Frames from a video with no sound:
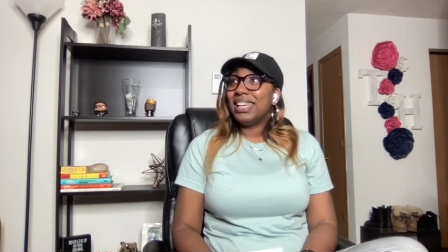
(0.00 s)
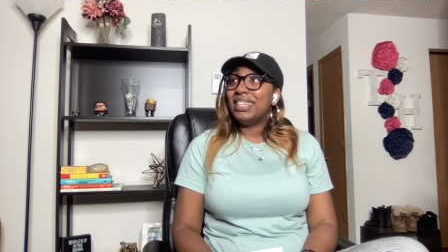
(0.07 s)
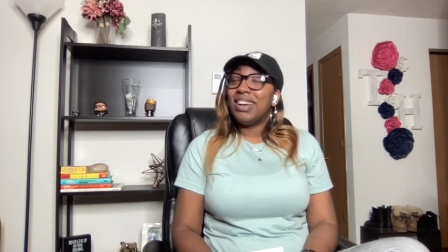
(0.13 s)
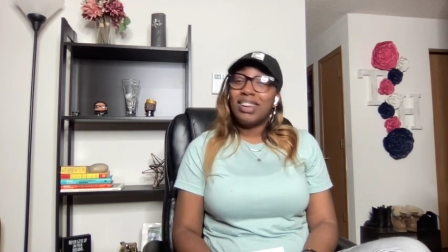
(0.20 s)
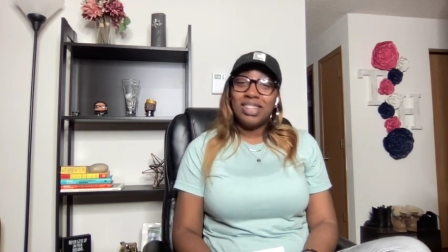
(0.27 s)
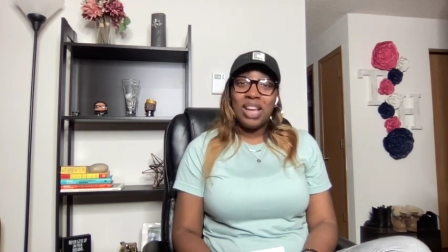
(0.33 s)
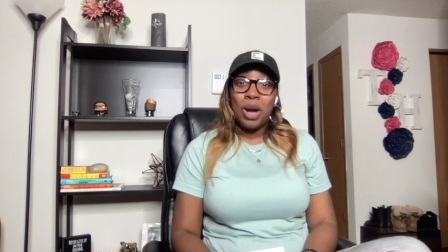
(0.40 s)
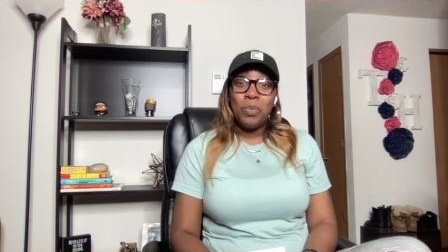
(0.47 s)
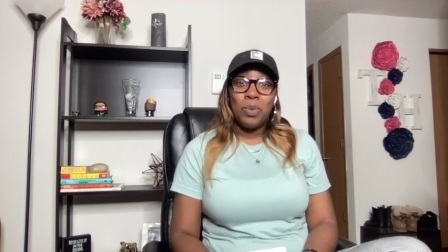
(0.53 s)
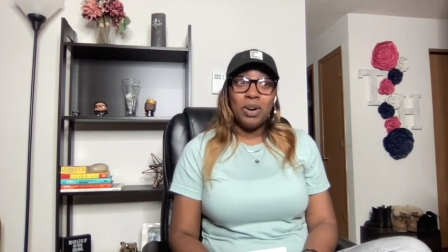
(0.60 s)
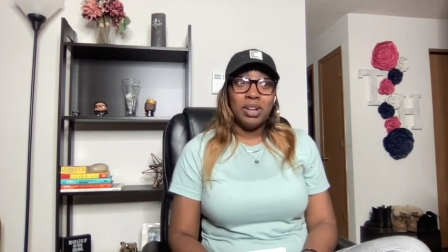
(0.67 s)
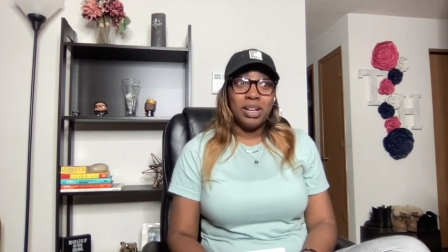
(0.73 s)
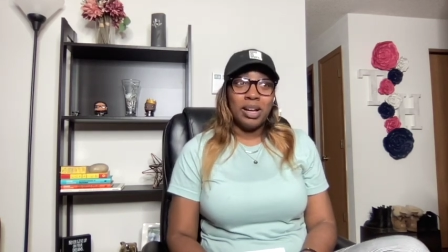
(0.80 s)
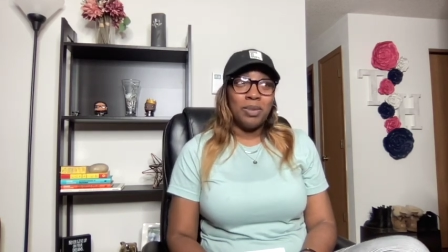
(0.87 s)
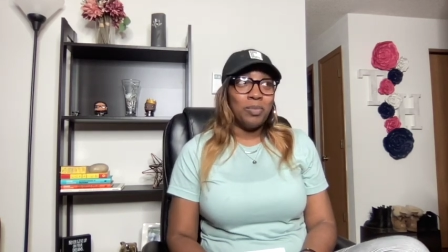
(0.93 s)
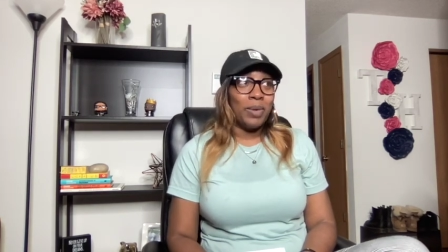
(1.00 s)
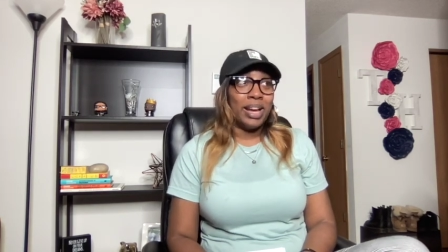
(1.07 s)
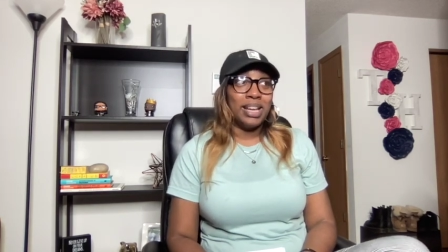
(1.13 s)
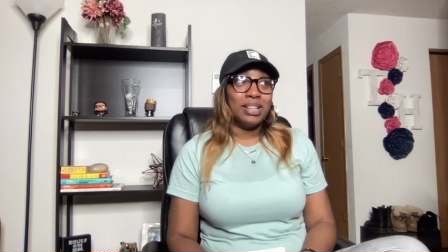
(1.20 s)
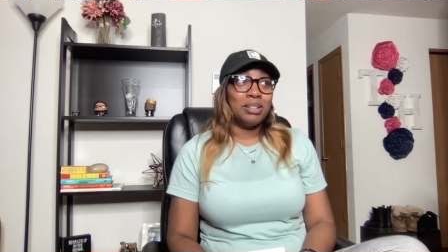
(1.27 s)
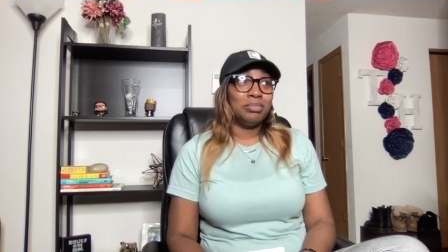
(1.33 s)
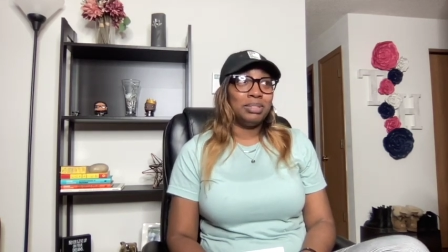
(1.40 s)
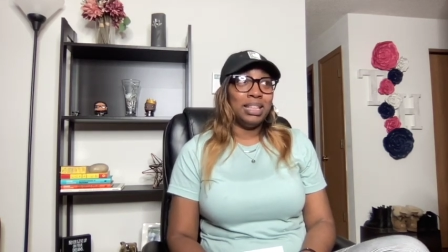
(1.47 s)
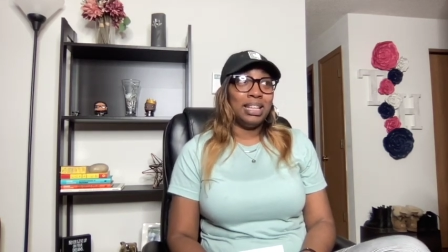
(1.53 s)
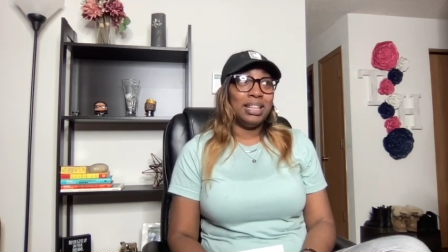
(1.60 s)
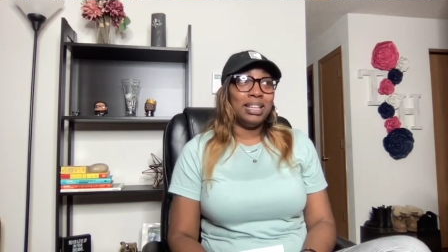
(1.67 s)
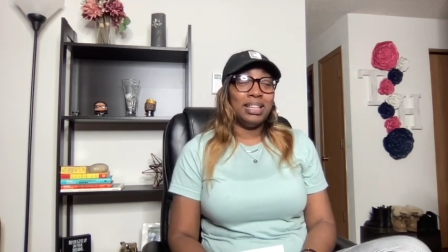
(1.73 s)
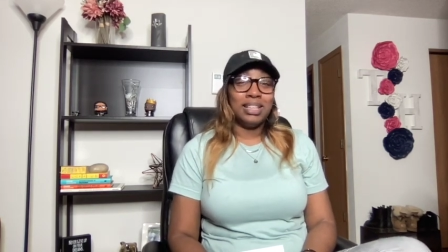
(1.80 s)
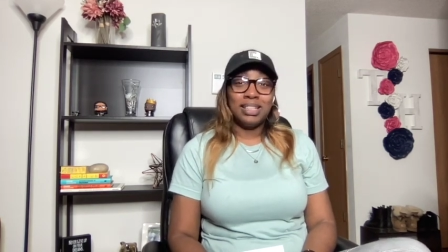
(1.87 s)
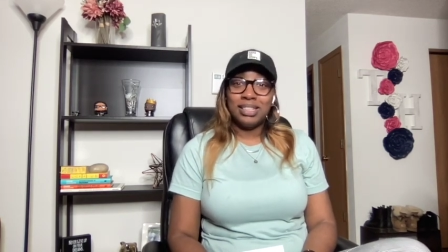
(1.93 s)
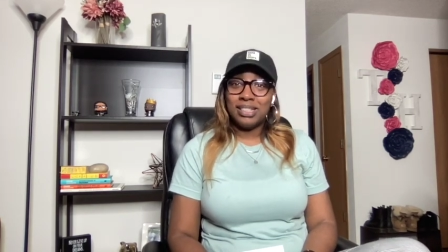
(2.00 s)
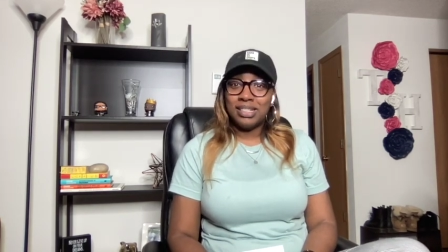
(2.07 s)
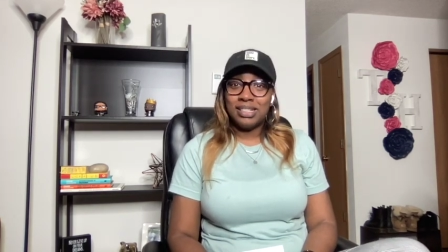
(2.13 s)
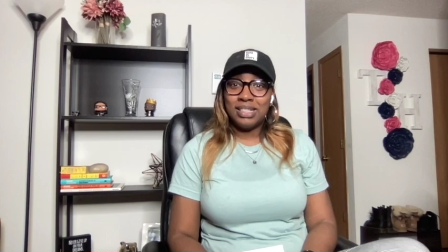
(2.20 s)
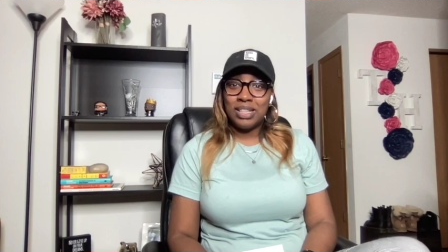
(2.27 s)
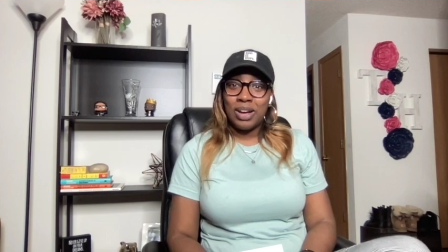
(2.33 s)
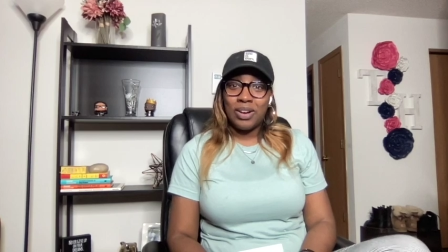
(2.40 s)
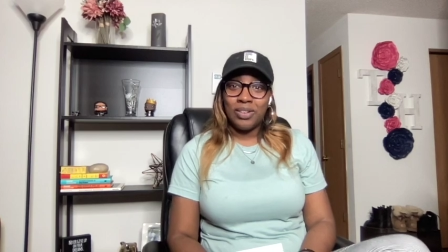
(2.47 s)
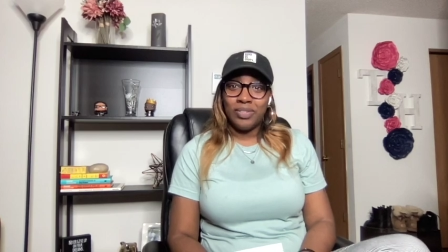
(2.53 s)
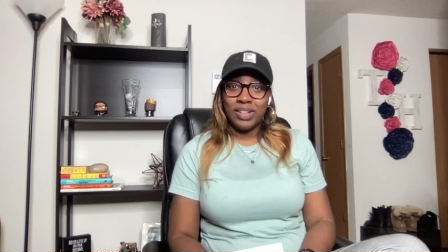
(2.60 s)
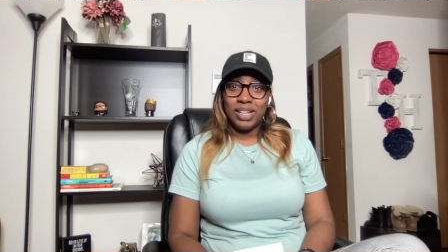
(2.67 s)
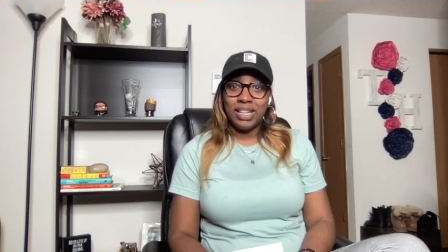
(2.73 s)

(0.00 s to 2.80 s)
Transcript: Y'all woke up randomly starving,